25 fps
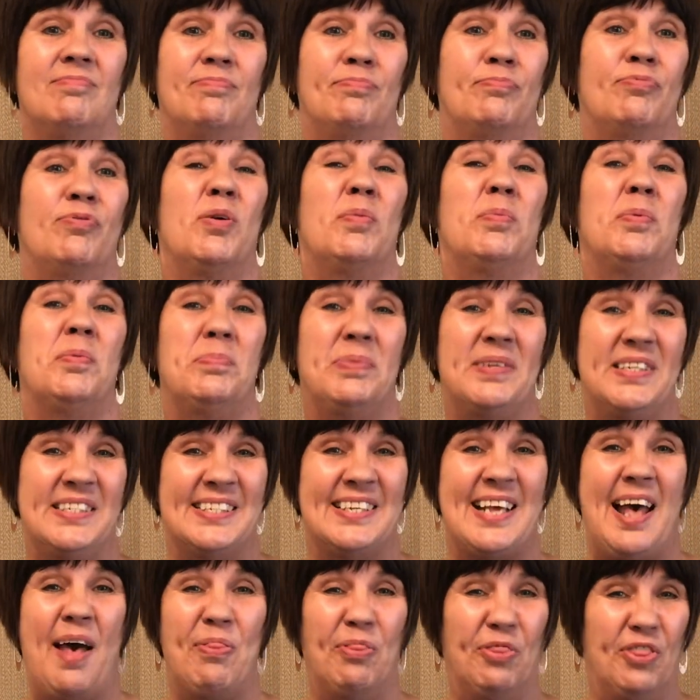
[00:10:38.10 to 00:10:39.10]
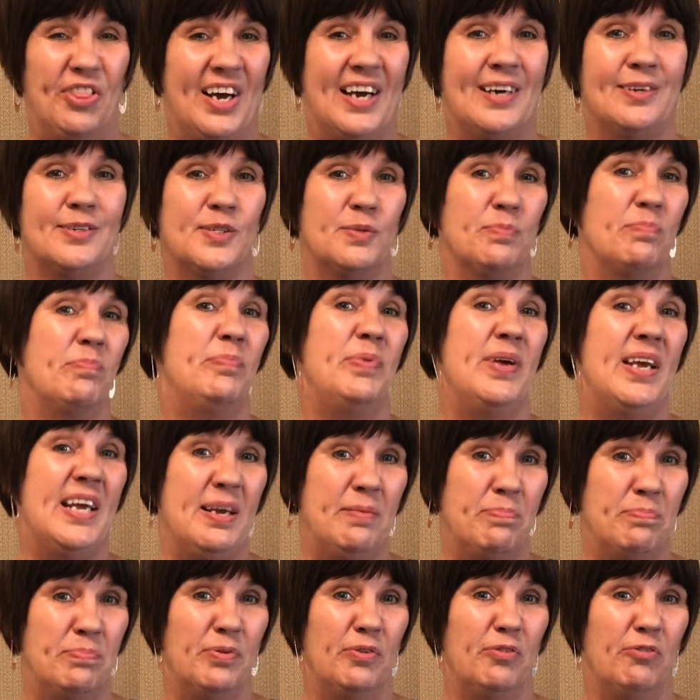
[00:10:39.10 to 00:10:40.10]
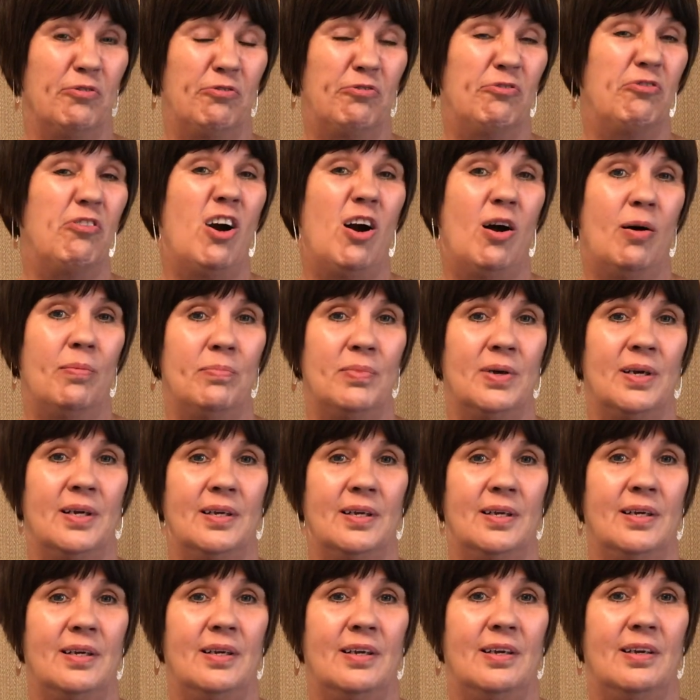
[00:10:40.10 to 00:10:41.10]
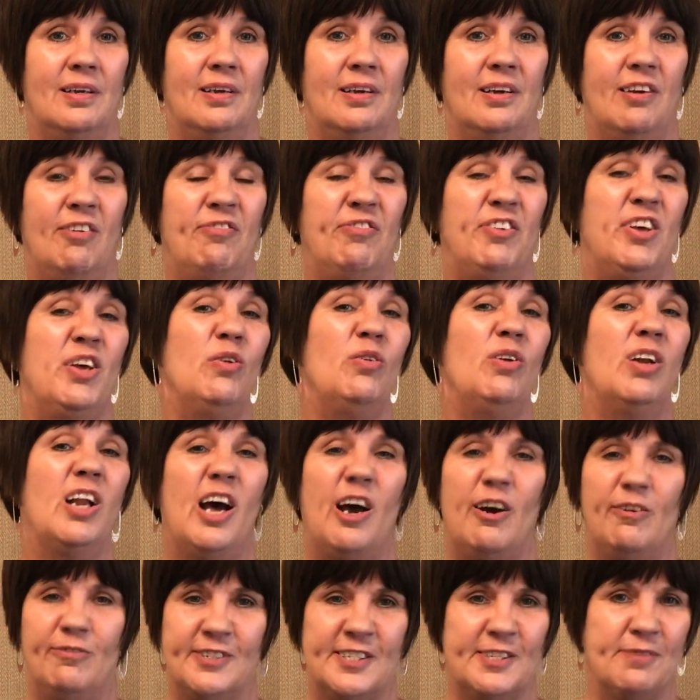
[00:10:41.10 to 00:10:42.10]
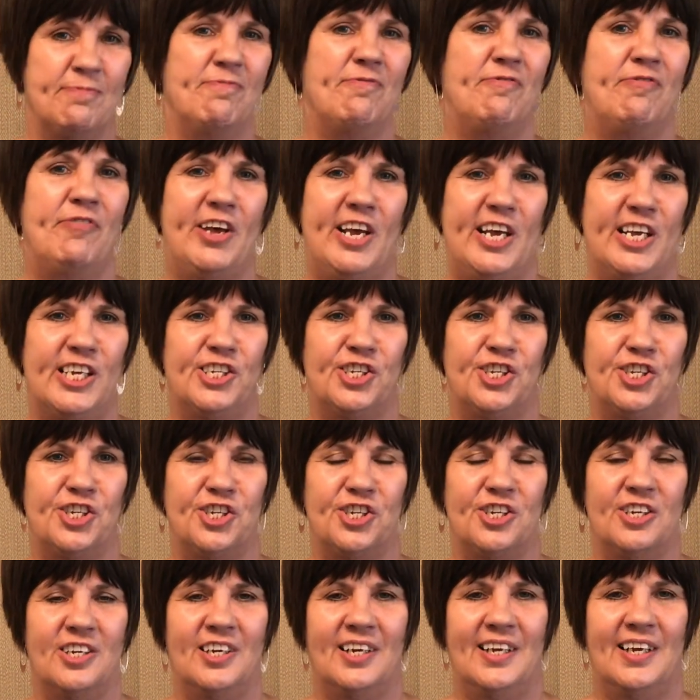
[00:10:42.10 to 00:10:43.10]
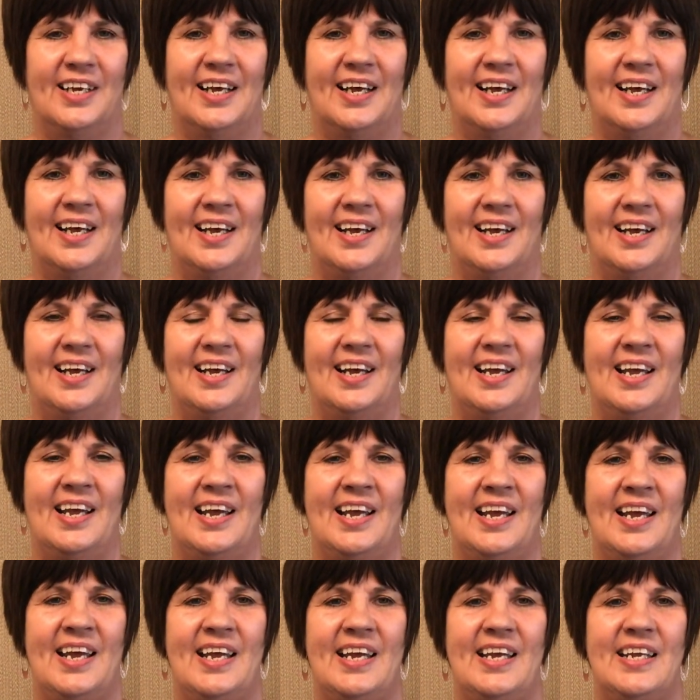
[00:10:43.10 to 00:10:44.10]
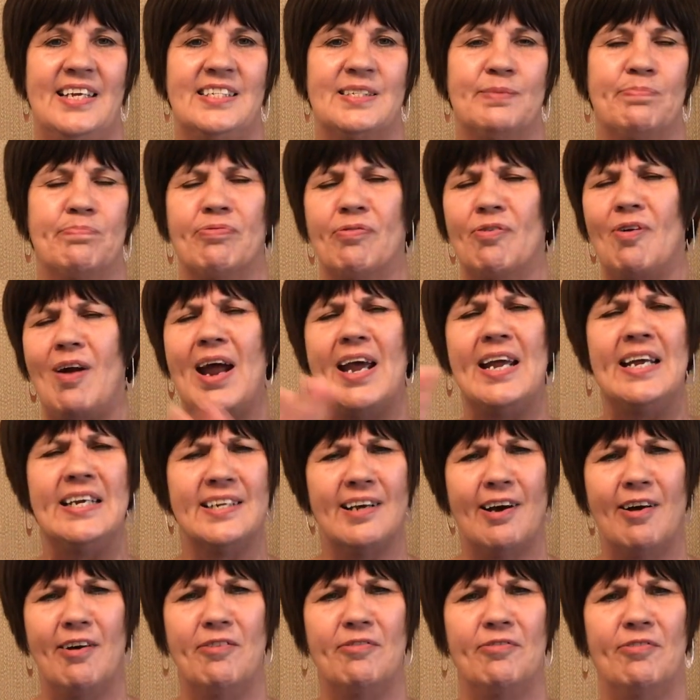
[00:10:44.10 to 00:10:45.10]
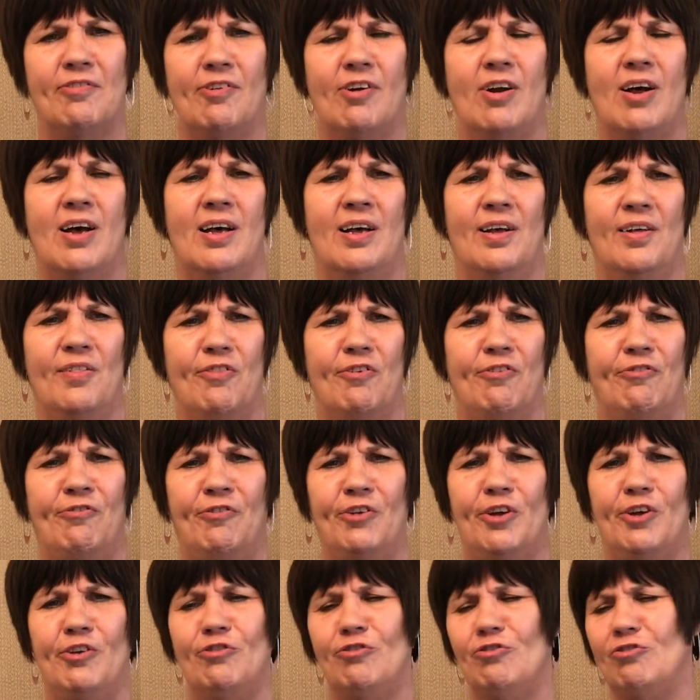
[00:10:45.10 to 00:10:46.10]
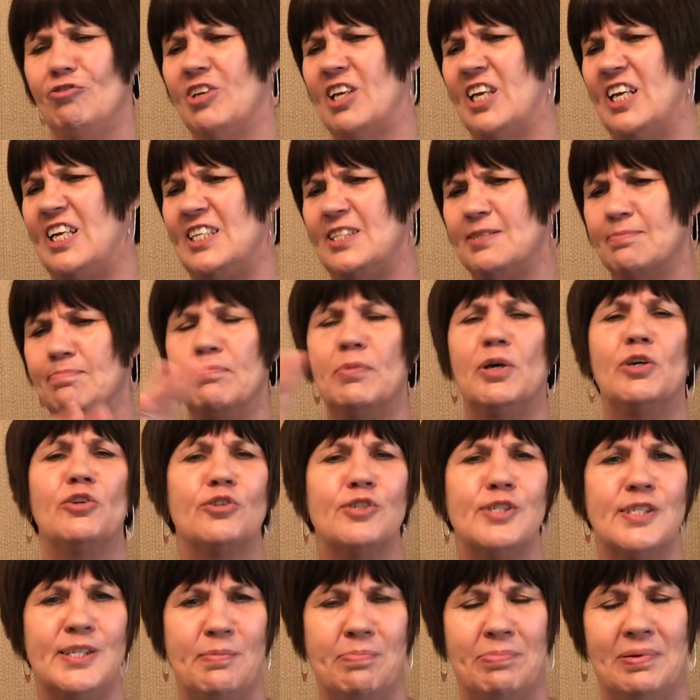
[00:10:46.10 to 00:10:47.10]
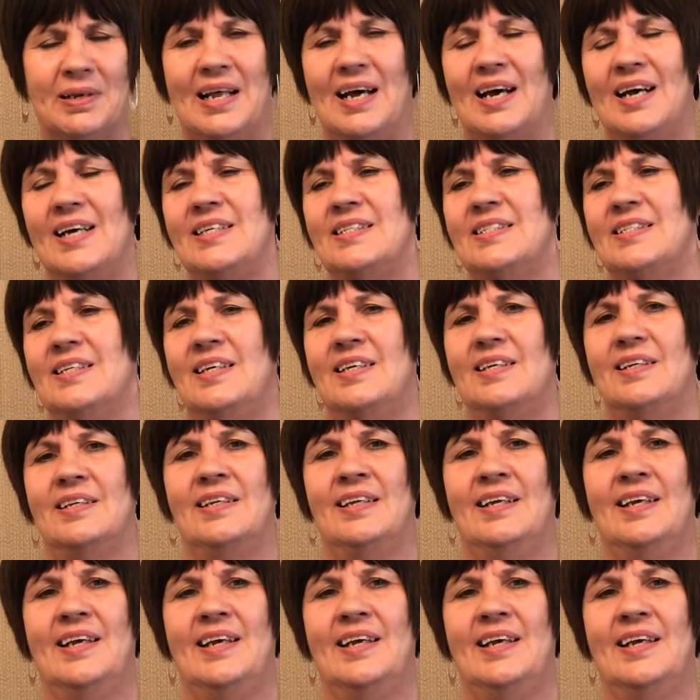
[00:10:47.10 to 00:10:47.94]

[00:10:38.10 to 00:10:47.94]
probably 10,000 people from a few loaves and fish. He's prayed over the food, he's multiplied it.